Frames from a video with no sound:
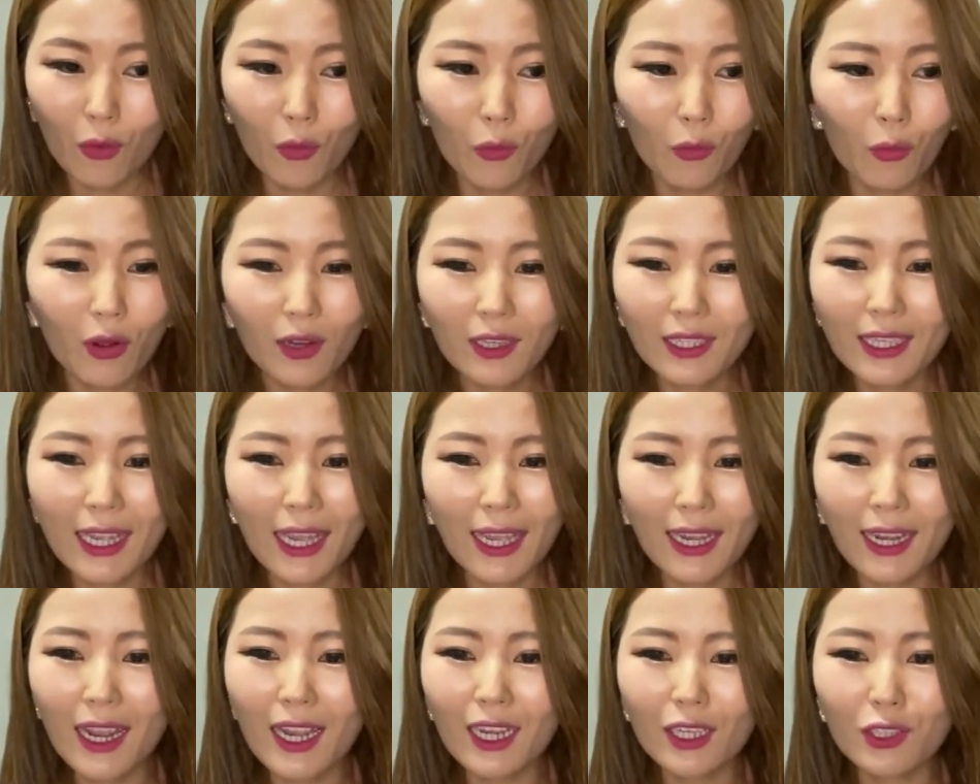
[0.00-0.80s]
What
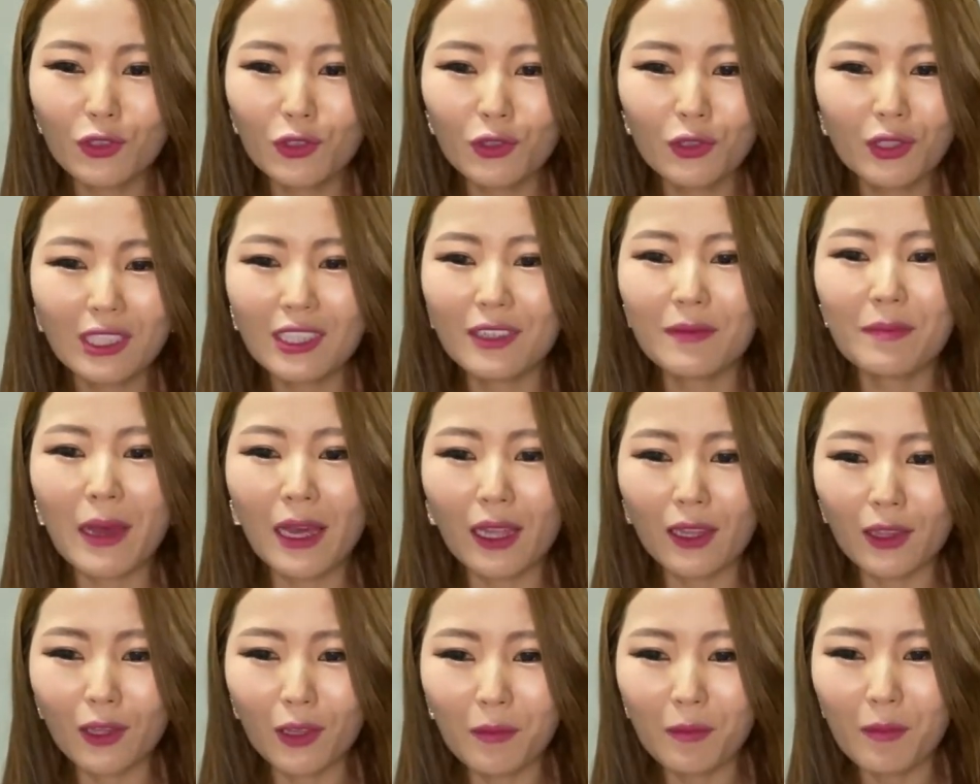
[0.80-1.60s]
can I do yeah.
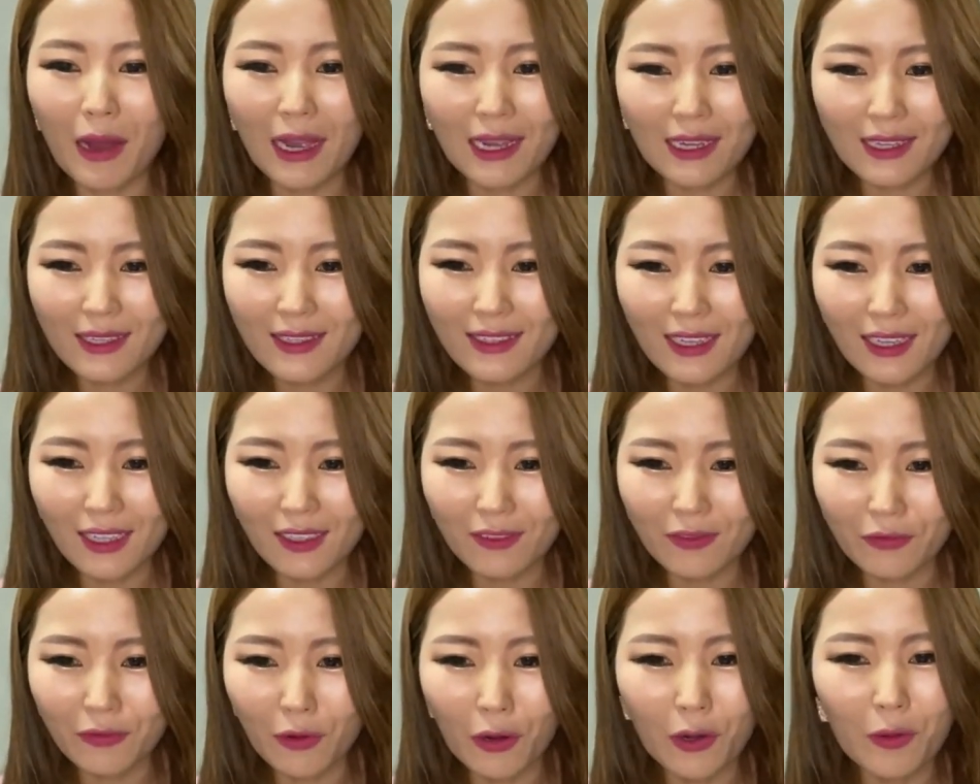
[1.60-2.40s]
develop
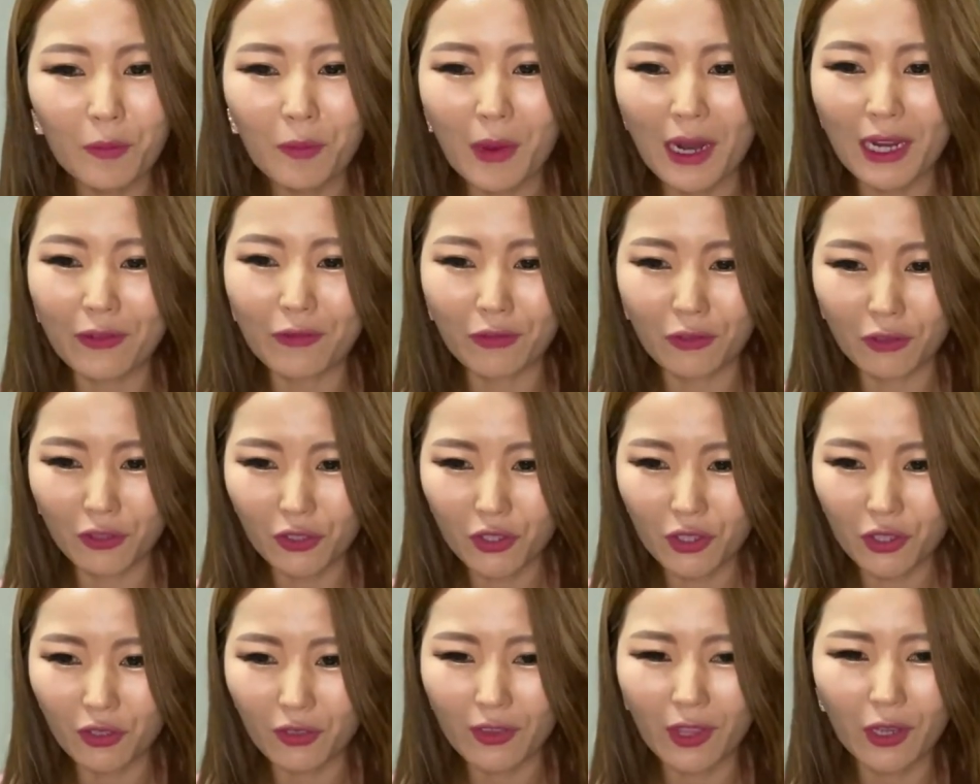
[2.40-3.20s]
myself for my
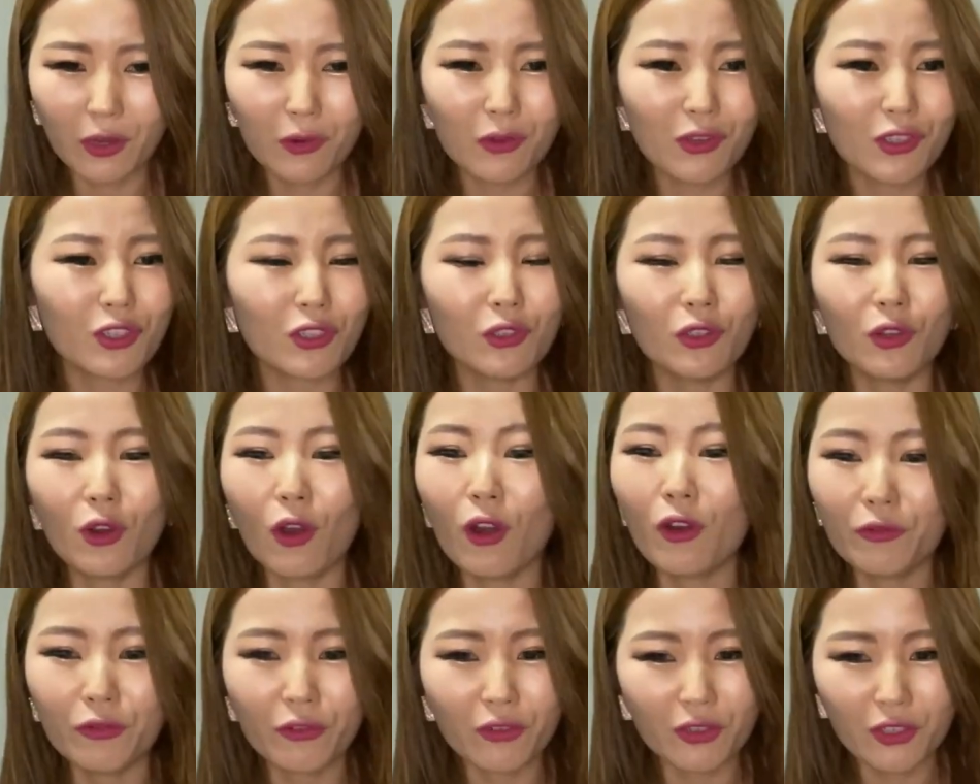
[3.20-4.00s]
future? There is
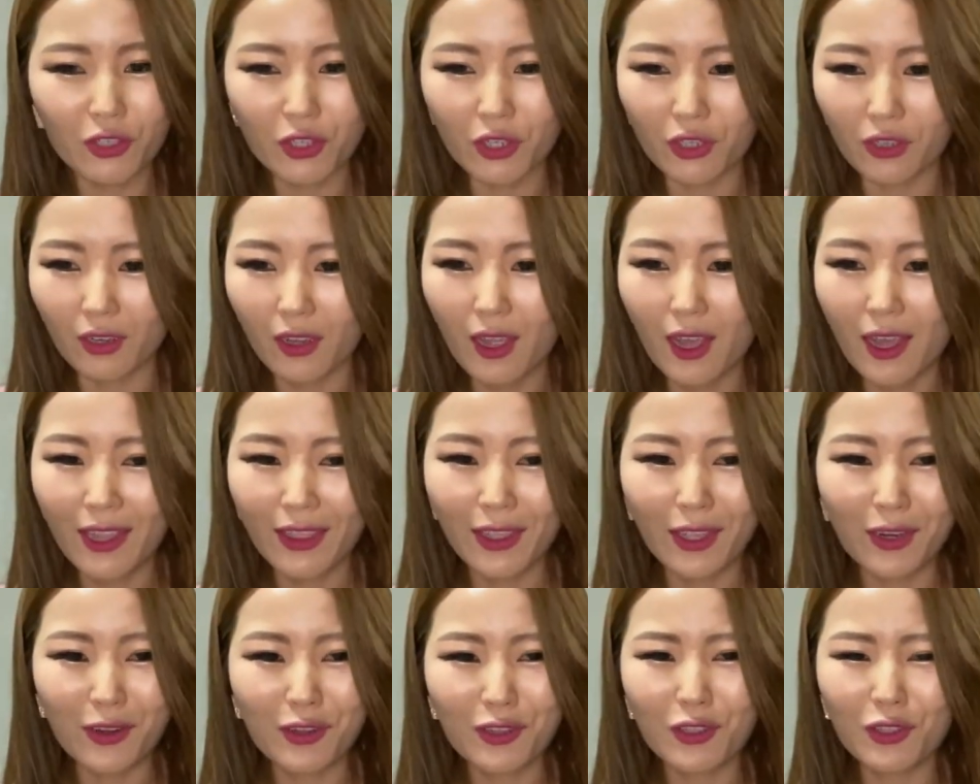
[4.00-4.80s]
no future.
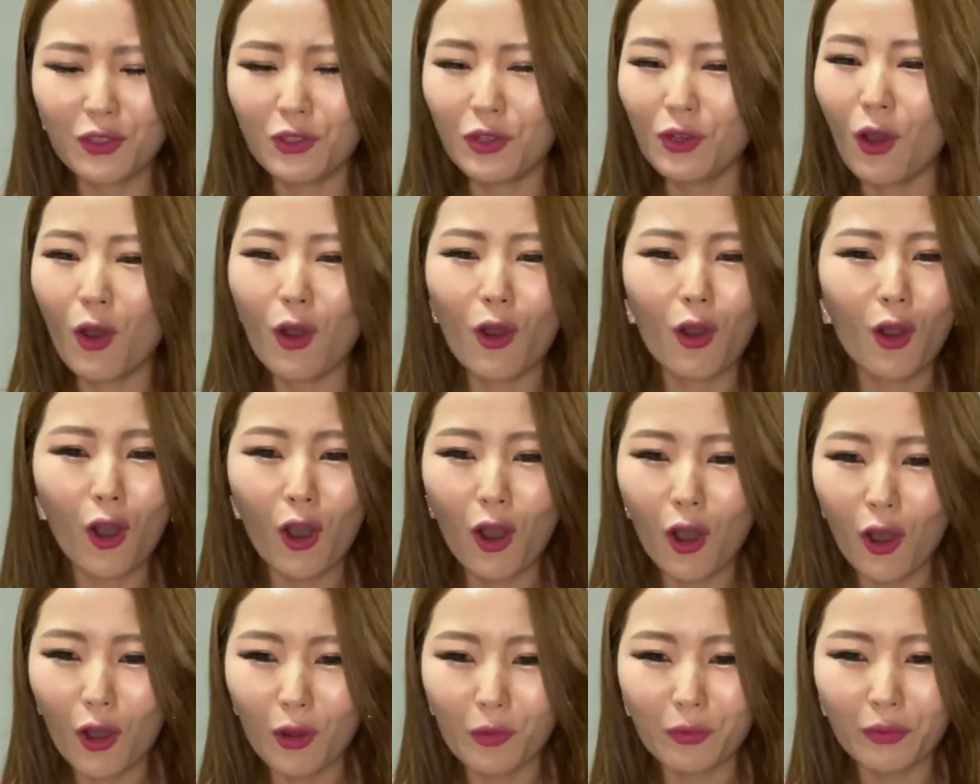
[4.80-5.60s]
There is no
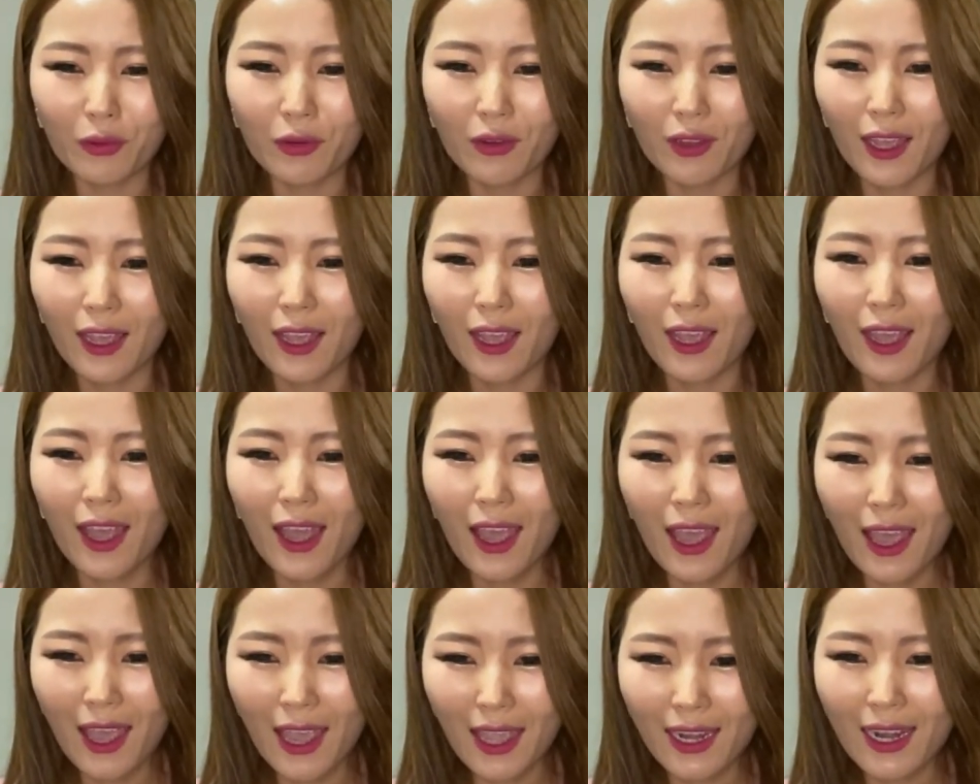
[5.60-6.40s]
hope.
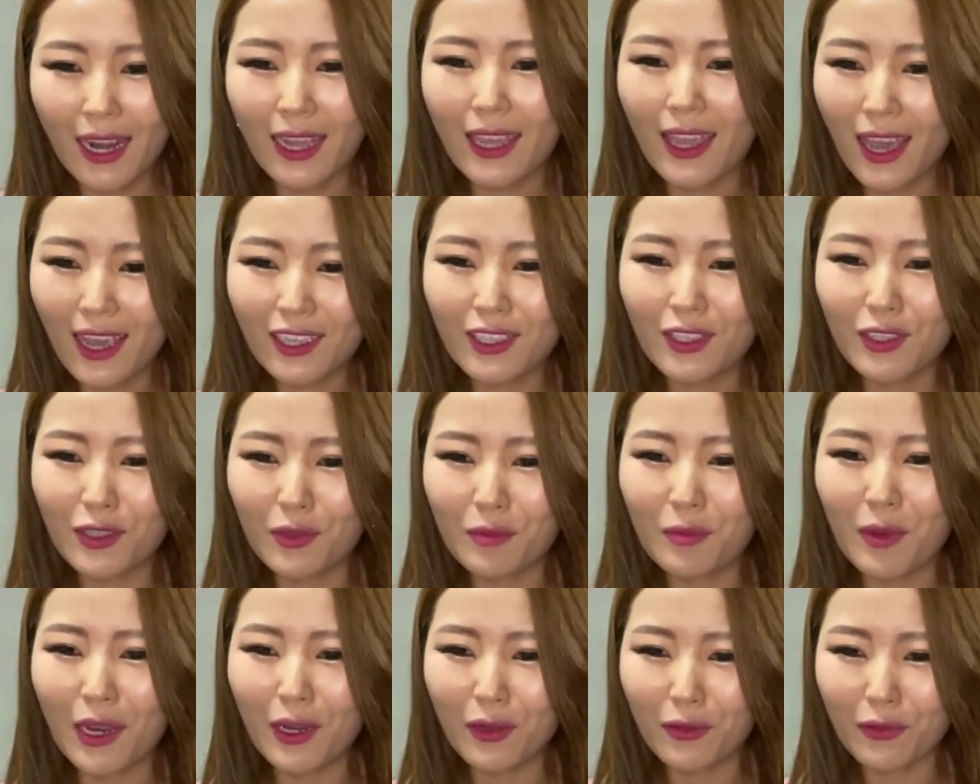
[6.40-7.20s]
And I asked
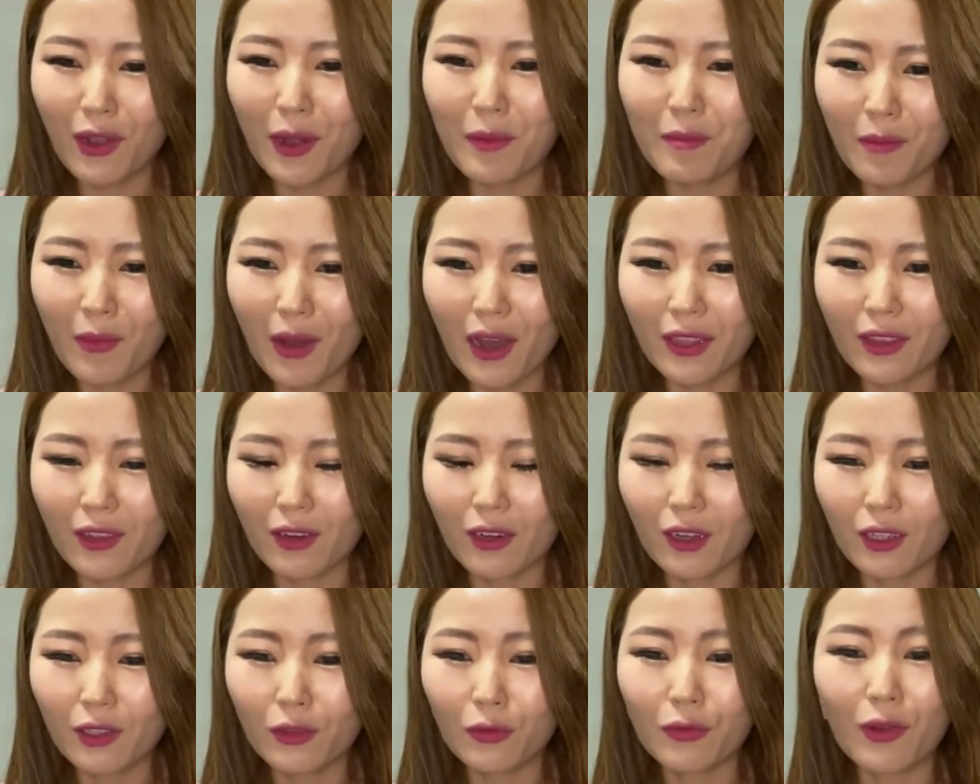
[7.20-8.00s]
my
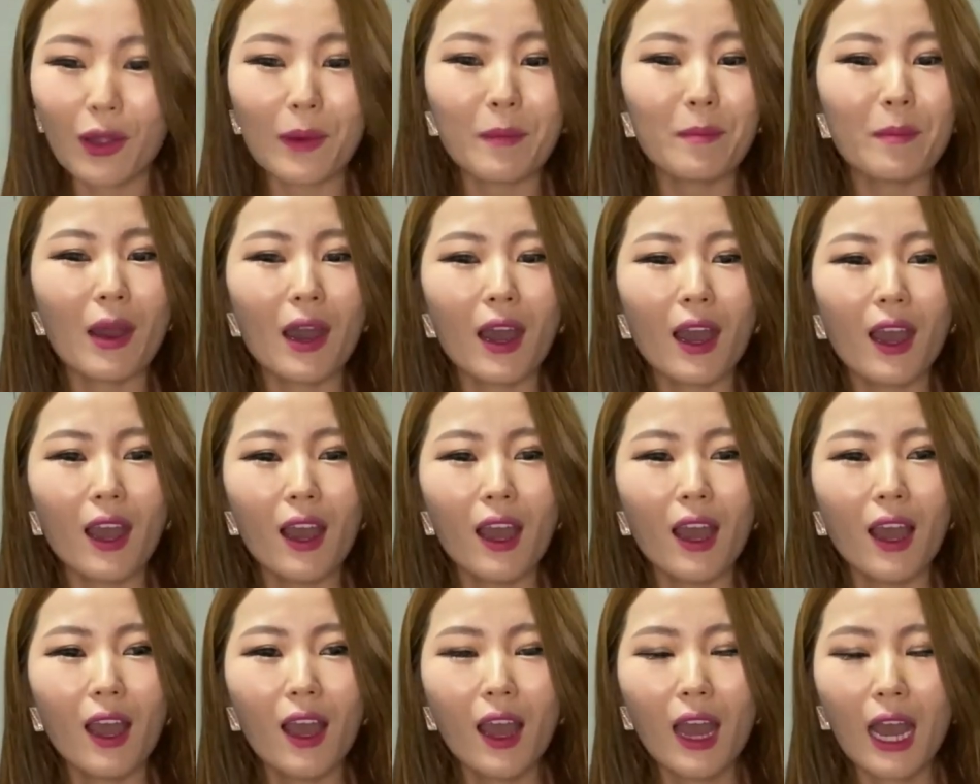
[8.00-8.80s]
grandmother, Grandma,
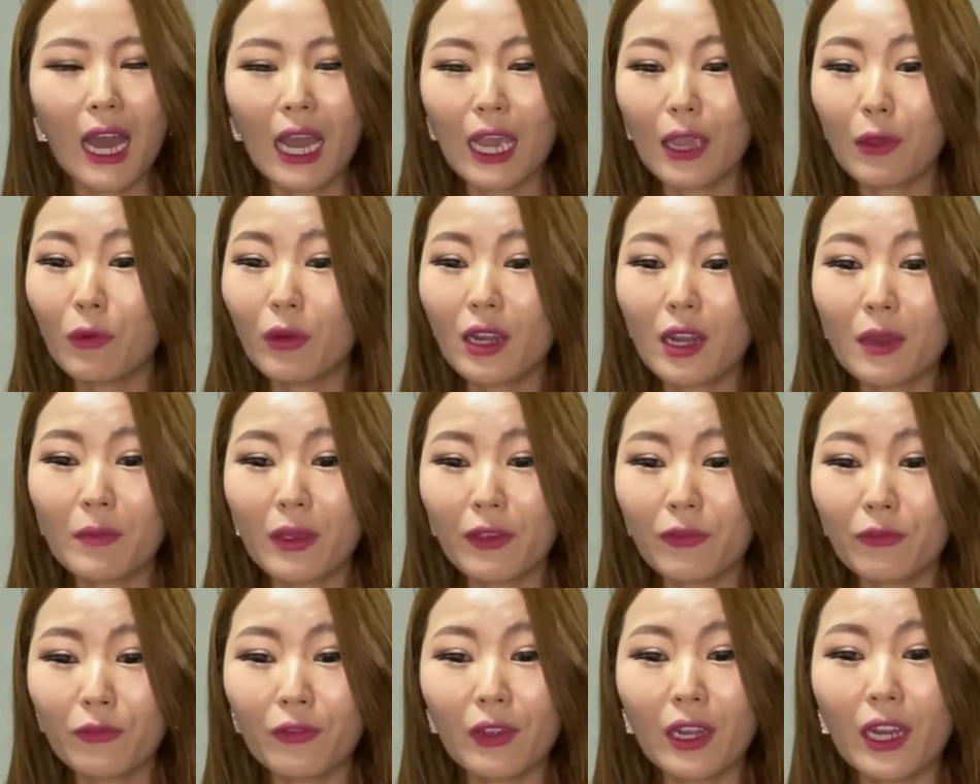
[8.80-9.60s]
I wanna
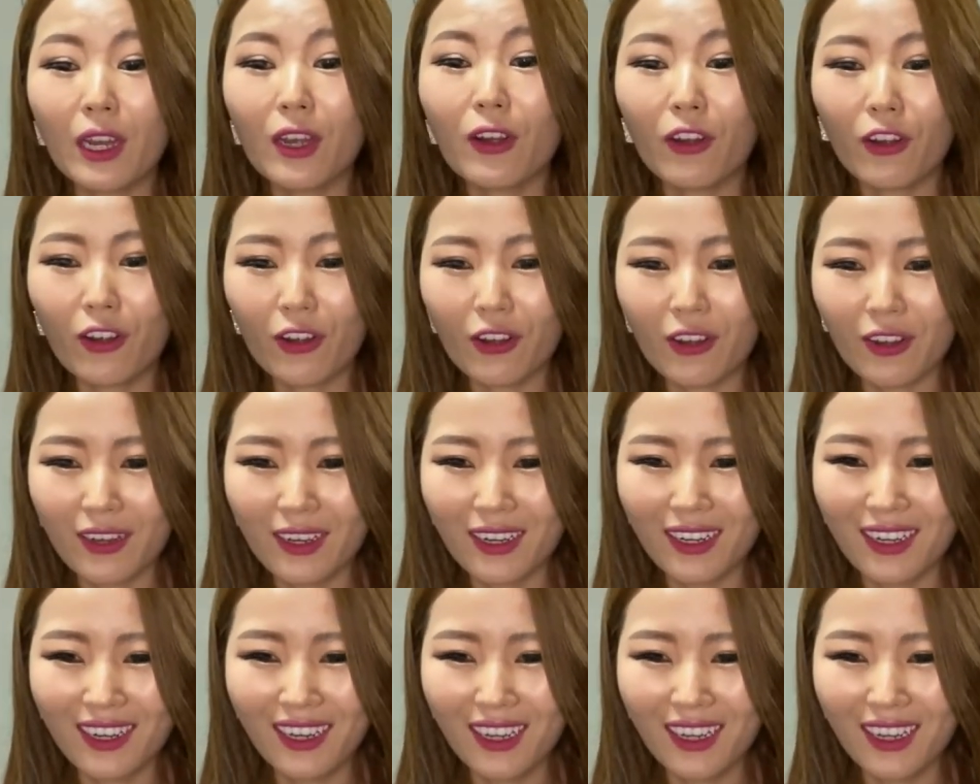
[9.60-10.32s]
be free mm-hmm. girl.